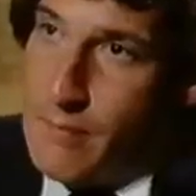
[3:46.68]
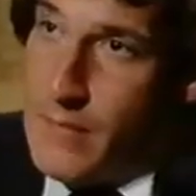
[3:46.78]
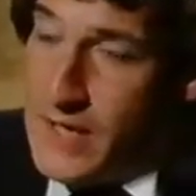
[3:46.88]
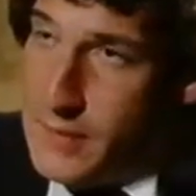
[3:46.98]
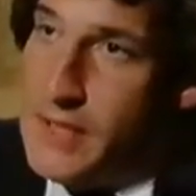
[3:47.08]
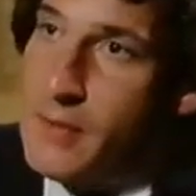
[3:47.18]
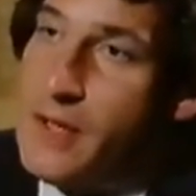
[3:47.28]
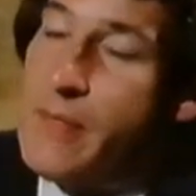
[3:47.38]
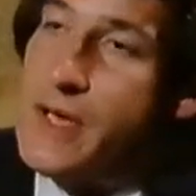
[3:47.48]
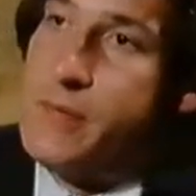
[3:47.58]
Many people
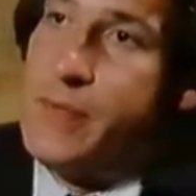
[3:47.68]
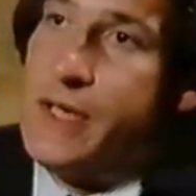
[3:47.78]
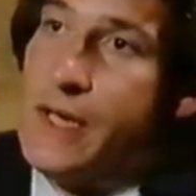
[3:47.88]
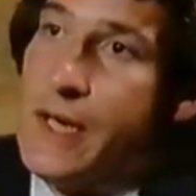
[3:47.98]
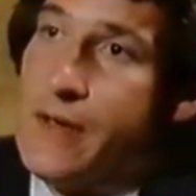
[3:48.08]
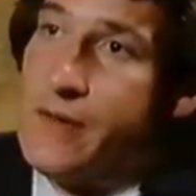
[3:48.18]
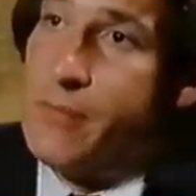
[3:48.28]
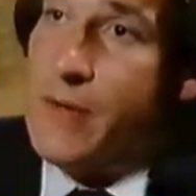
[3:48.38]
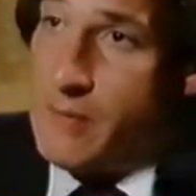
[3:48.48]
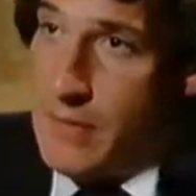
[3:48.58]
in
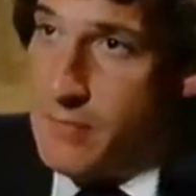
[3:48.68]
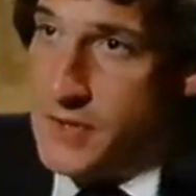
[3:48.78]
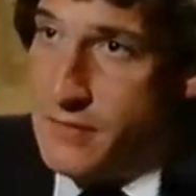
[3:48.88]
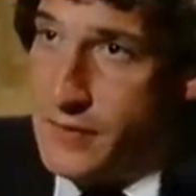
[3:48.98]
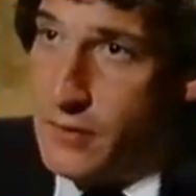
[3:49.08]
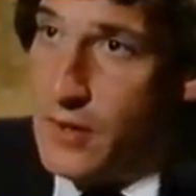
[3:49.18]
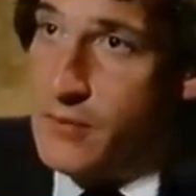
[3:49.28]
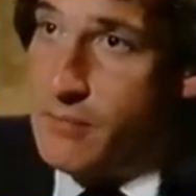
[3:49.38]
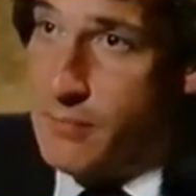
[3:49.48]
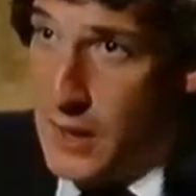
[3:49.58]
Matabeleland, many members of your
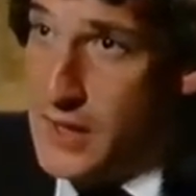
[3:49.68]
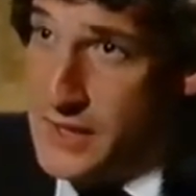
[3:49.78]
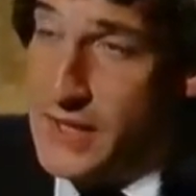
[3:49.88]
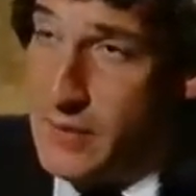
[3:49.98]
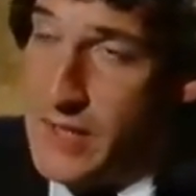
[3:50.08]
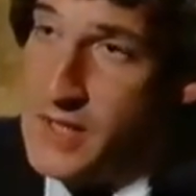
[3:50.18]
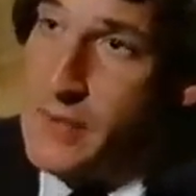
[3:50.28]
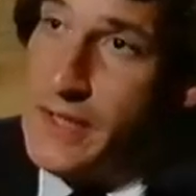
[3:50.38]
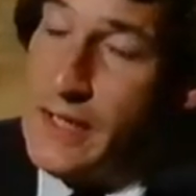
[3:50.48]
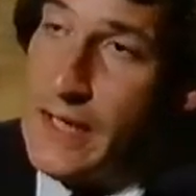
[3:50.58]
own party in
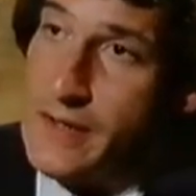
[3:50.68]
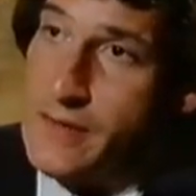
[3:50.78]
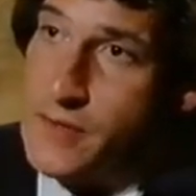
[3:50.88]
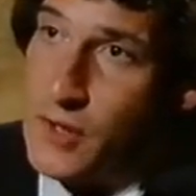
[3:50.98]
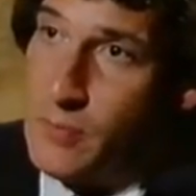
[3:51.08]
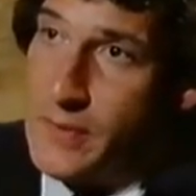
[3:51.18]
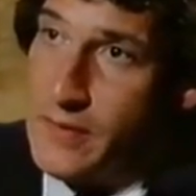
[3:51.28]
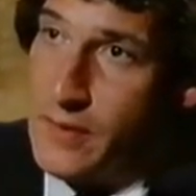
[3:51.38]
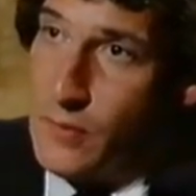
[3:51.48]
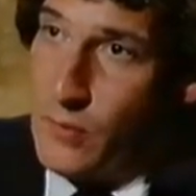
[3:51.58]
Matabeleland have told me
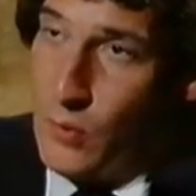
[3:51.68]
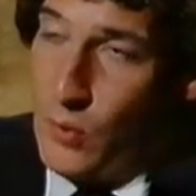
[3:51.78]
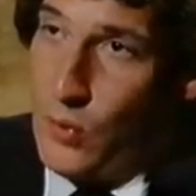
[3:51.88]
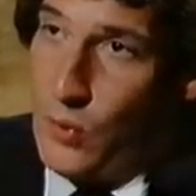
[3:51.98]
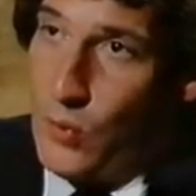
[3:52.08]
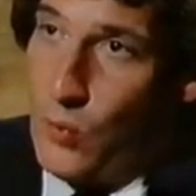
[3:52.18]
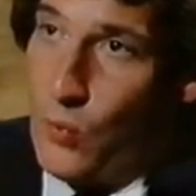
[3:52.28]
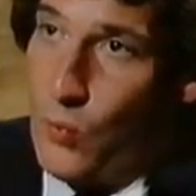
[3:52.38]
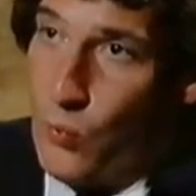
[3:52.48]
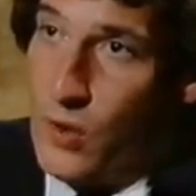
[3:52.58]
that
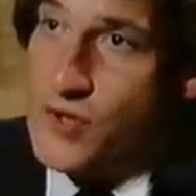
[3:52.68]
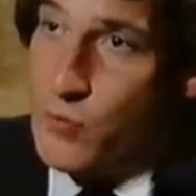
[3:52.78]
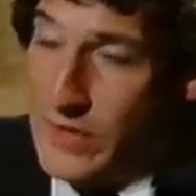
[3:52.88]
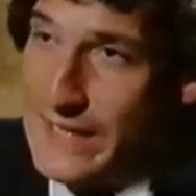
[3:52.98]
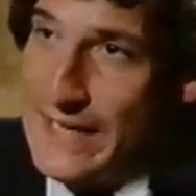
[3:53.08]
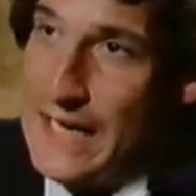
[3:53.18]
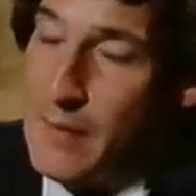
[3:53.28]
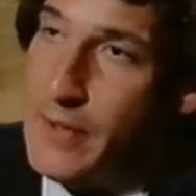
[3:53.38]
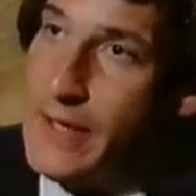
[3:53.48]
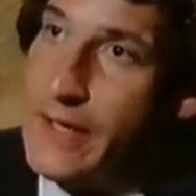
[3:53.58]
what's really
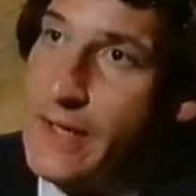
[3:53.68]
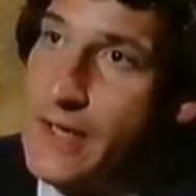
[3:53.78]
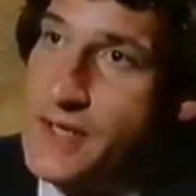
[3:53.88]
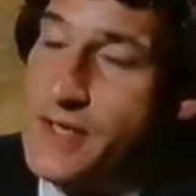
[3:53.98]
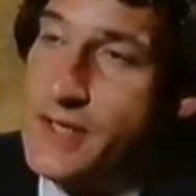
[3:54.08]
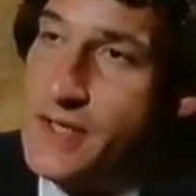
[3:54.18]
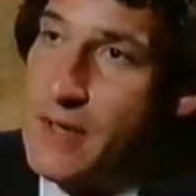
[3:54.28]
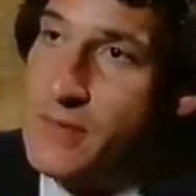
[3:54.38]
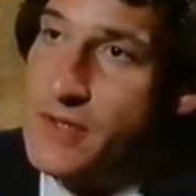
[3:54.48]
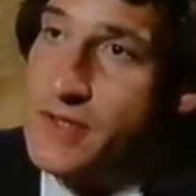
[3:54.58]
happening is an
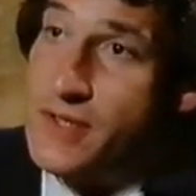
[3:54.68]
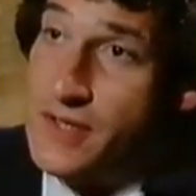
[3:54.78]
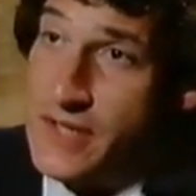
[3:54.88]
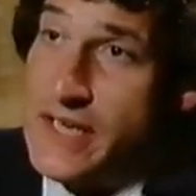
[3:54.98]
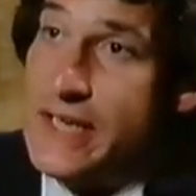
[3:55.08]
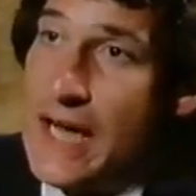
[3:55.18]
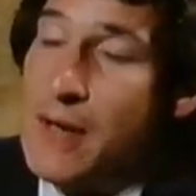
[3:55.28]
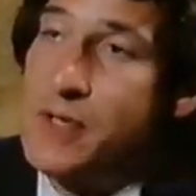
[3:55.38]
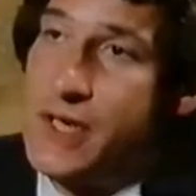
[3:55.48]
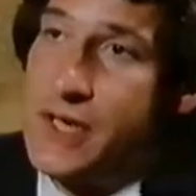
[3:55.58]
attempt to
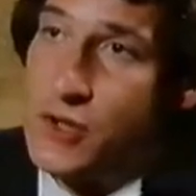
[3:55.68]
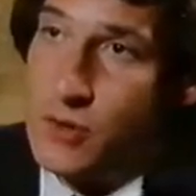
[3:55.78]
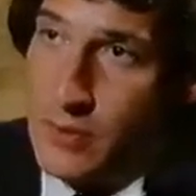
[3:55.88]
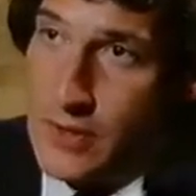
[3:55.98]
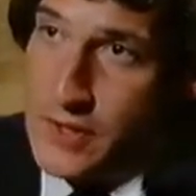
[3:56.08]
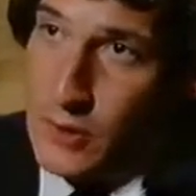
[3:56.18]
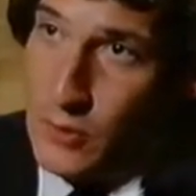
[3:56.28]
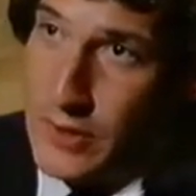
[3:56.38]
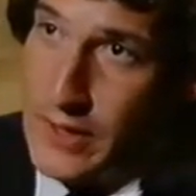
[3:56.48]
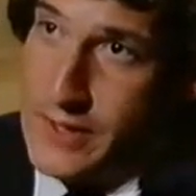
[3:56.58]
decapitate your
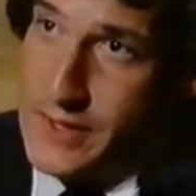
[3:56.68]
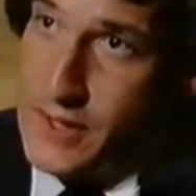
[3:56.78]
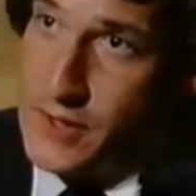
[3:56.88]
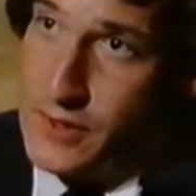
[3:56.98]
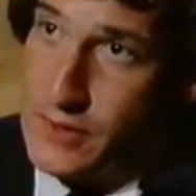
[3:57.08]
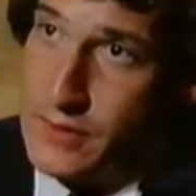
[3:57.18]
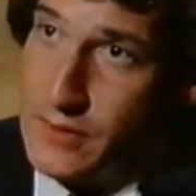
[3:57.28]
political organization.